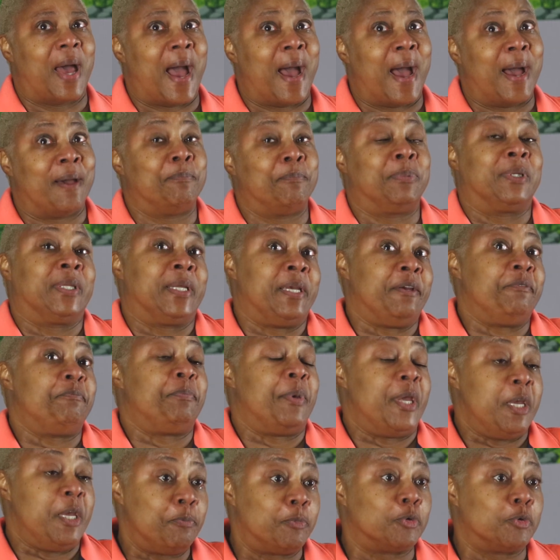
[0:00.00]
I believe
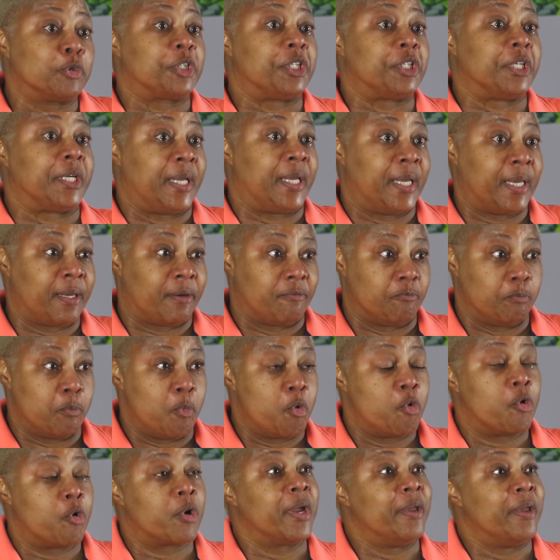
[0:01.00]
people should get
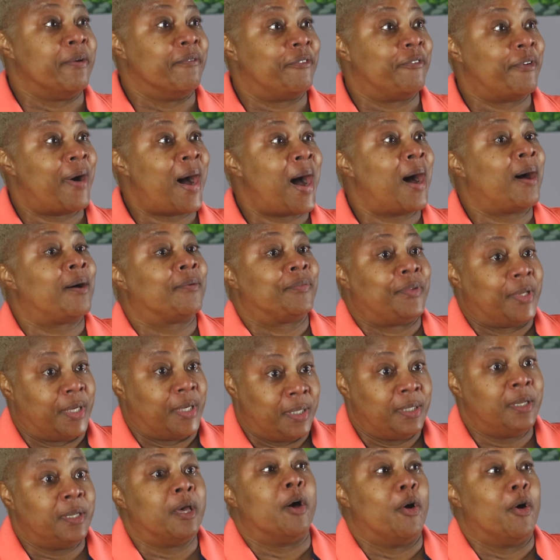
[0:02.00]
more involved
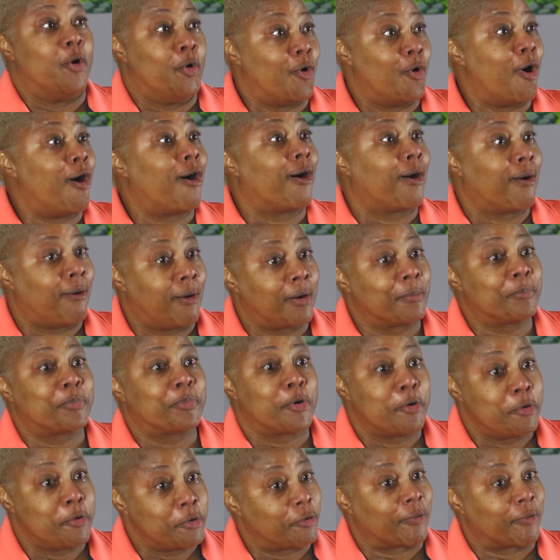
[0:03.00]
in the ORR
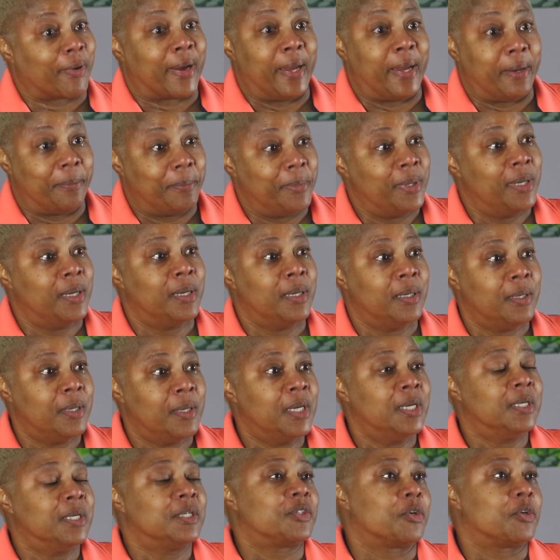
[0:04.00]
program.
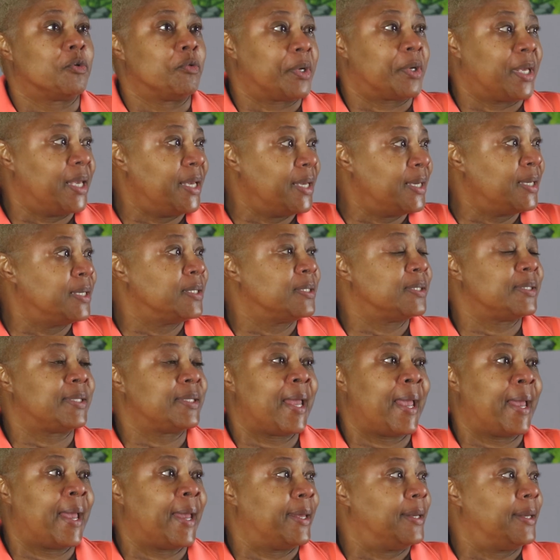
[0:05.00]
So kids
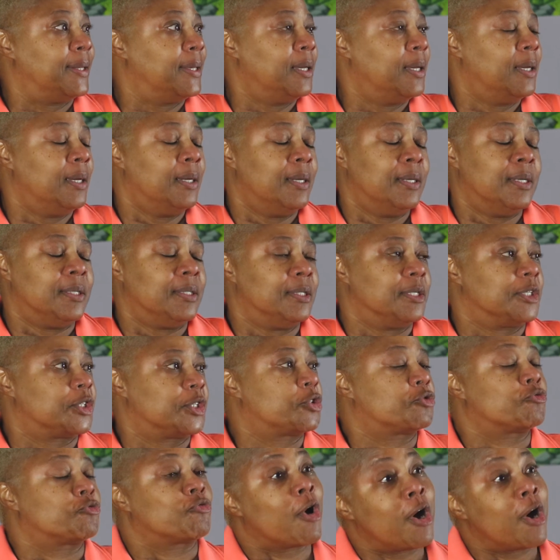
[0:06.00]
that
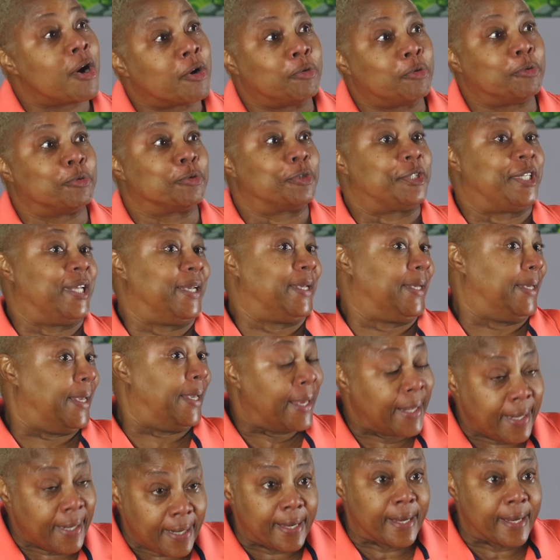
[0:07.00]
struggle to
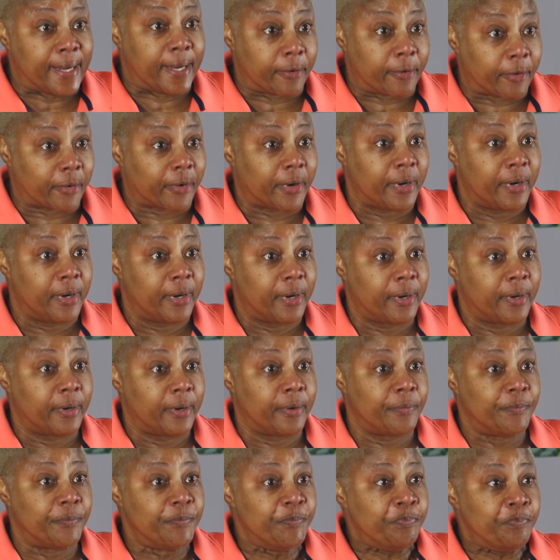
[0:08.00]
get here
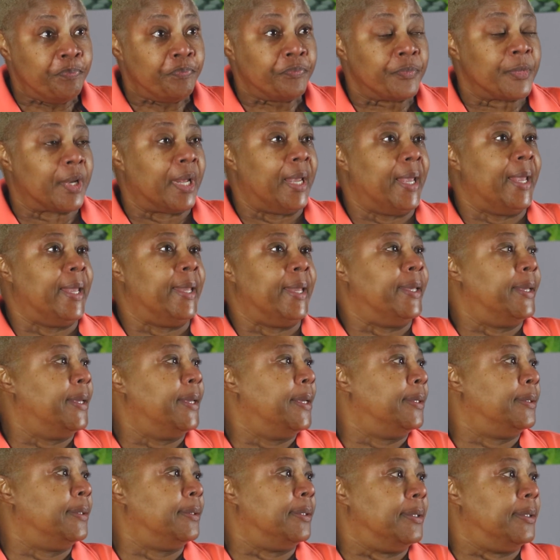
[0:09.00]

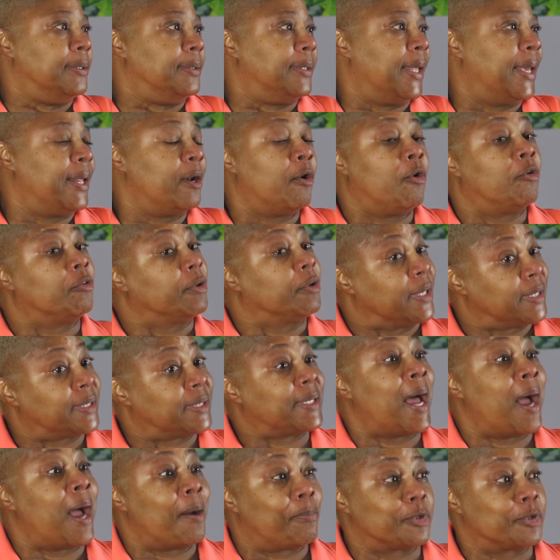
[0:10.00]
and they don't get
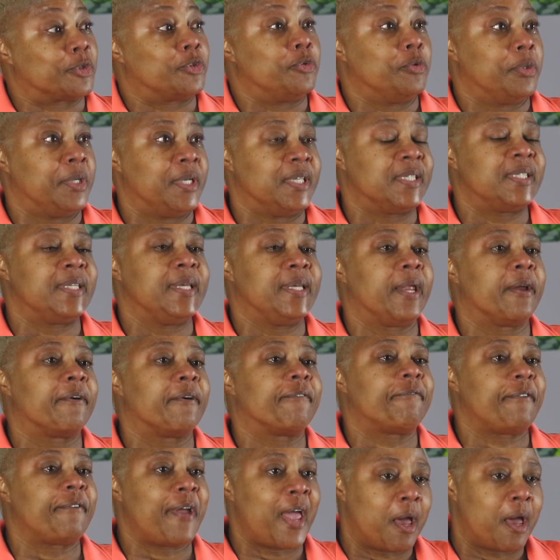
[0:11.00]
the opportunity to see their
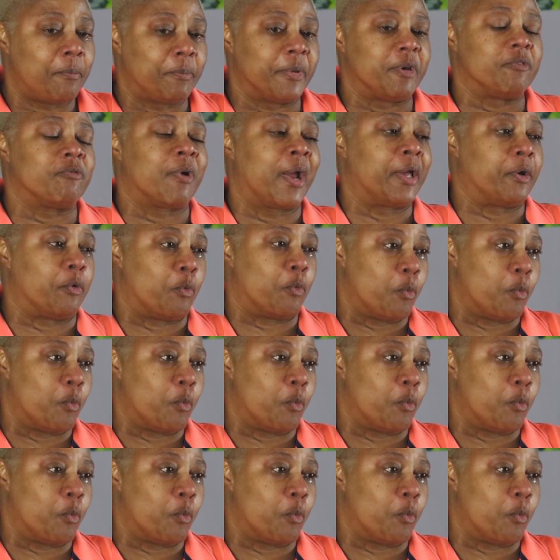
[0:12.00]
family right